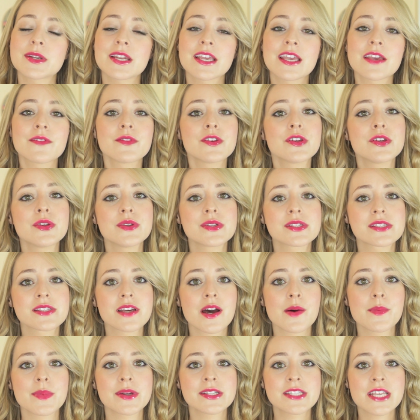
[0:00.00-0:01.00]
going to give you
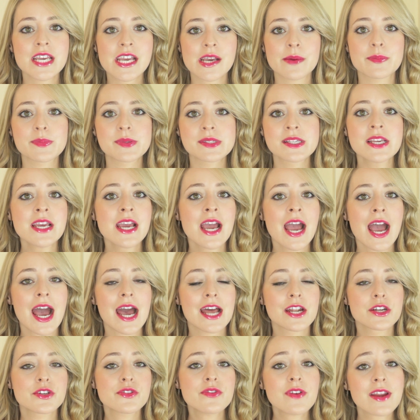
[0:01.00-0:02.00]
some tips
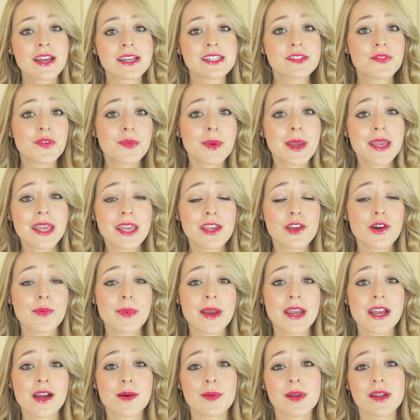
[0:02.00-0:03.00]
and tricks for making your
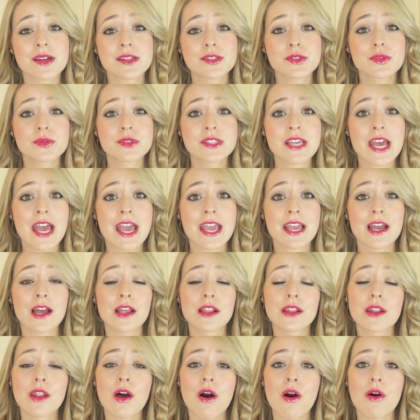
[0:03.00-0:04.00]
makeup last all day,
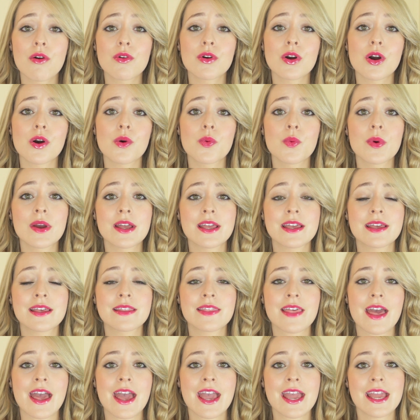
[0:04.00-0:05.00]
along
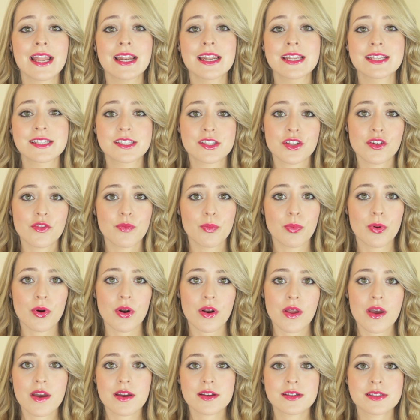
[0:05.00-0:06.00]
with a list of
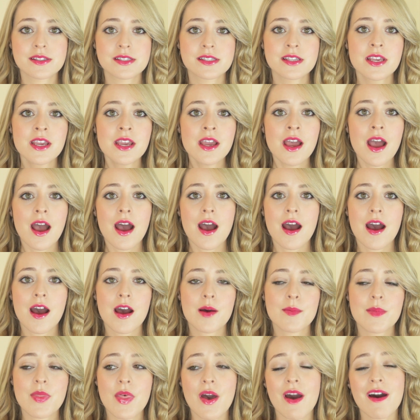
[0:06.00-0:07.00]
products
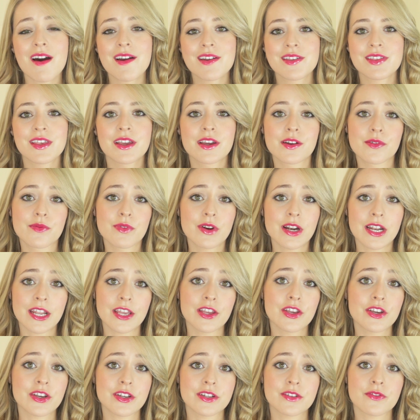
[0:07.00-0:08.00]
that I think are
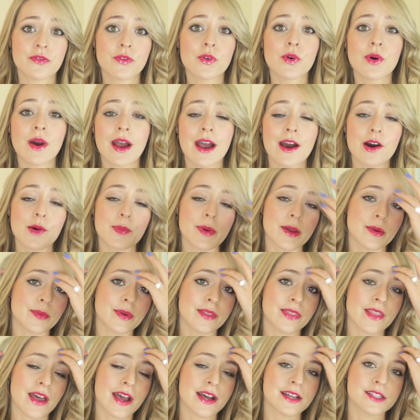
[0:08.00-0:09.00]
really good for helping
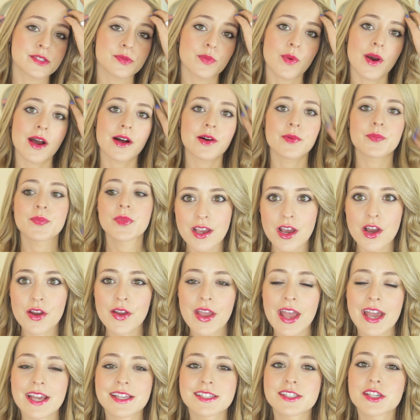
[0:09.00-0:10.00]
with that as well.
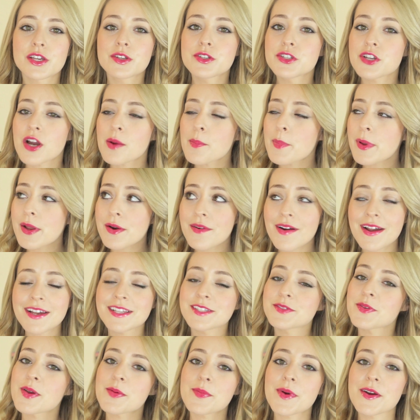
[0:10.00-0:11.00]
Okay, so jumping right
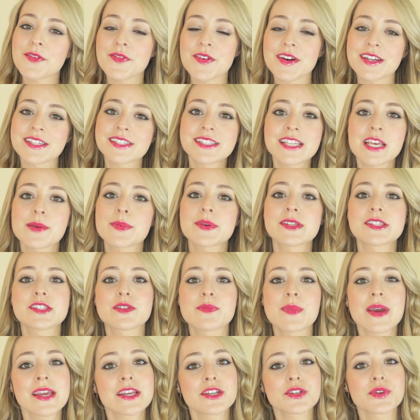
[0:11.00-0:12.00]
into it, my first tip is
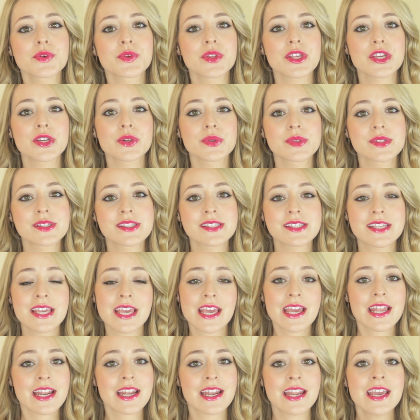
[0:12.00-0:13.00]
to make sure that your
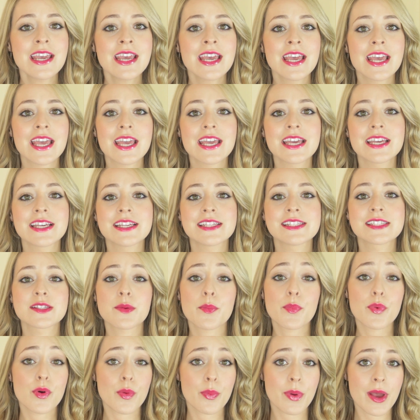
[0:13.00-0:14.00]
skin is
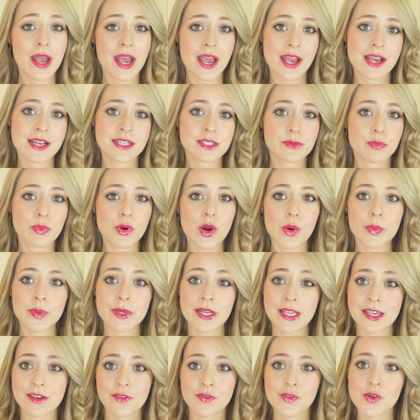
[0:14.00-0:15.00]
prepared
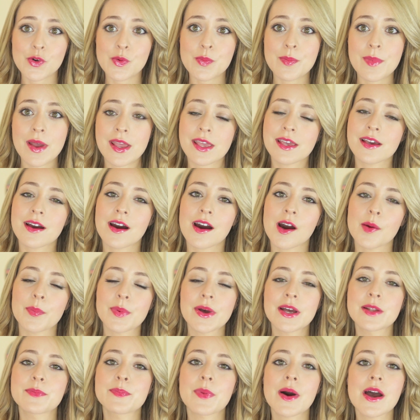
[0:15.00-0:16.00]
properly for
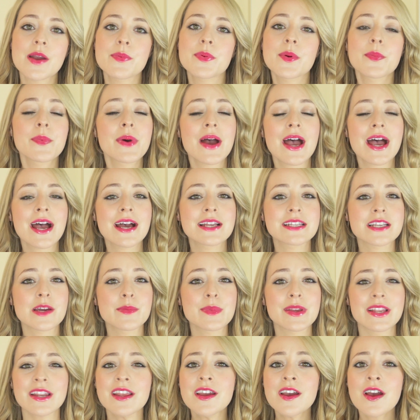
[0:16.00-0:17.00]
makeup. And by prepared, I
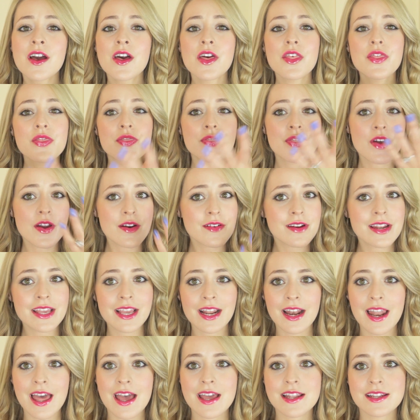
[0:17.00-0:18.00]
mean
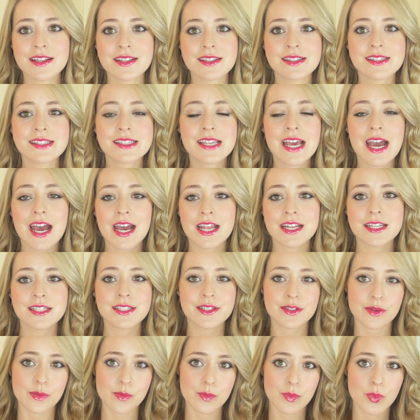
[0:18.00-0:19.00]
thoroughly cleansed
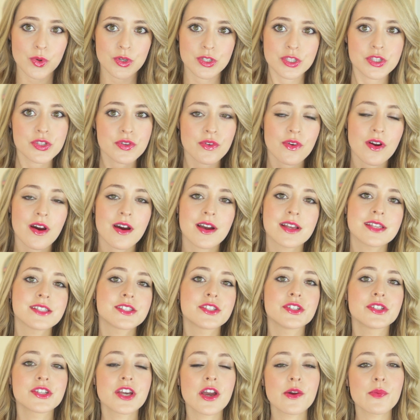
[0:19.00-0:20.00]
and
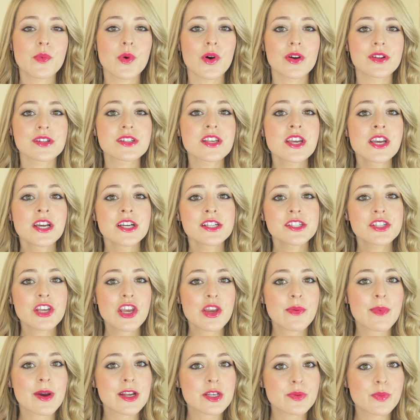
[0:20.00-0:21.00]
moisturised. You don't want
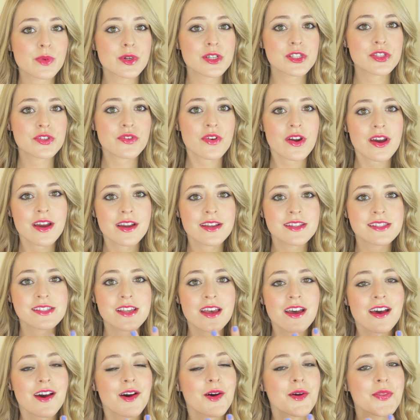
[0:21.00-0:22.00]
too much
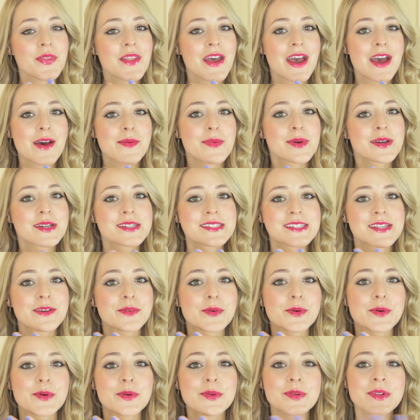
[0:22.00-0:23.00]
moisturiser on there because it
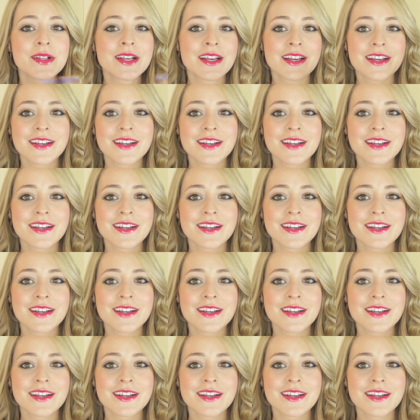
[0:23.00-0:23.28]
will